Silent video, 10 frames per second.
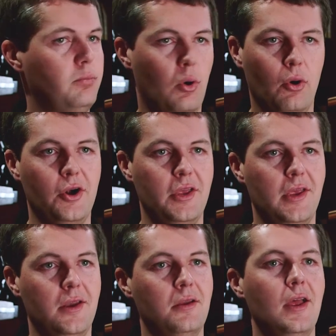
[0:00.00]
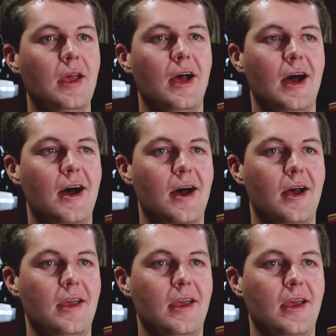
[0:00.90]
Pour it in,
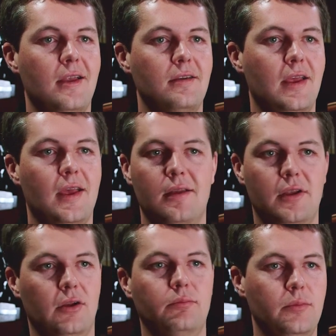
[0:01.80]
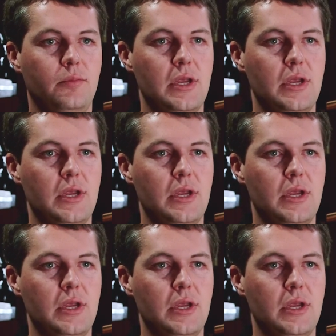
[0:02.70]
and it'll